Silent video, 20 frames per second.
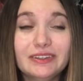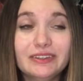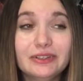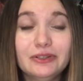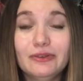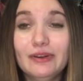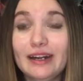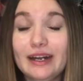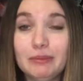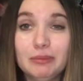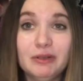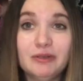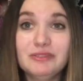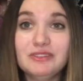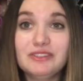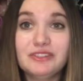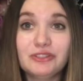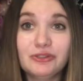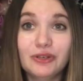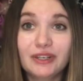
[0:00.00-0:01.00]
the crap I
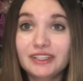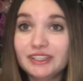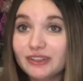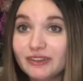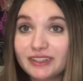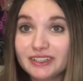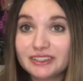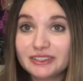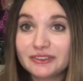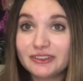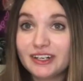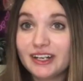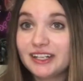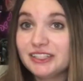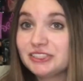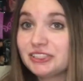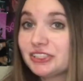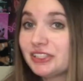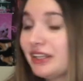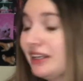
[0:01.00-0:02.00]
was doing going in the rush.